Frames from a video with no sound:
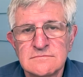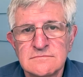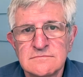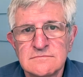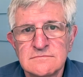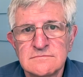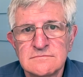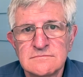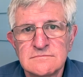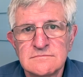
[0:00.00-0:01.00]

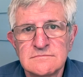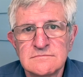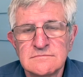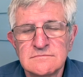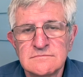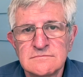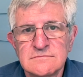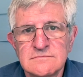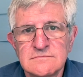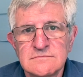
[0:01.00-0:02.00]

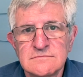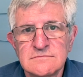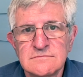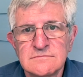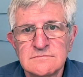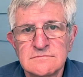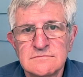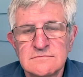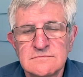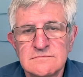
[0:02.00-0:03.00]

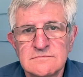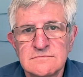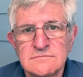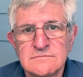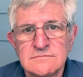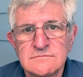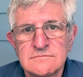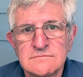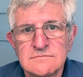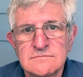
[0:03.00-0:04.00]

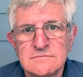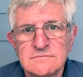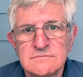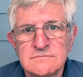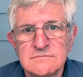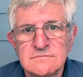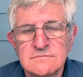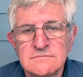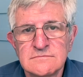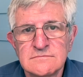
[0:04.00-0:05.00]

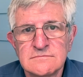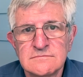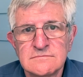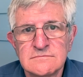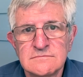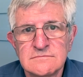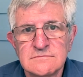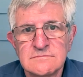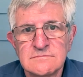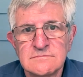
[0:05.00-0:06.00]

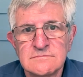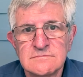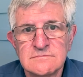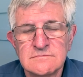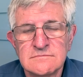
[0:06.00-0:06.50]
(silent)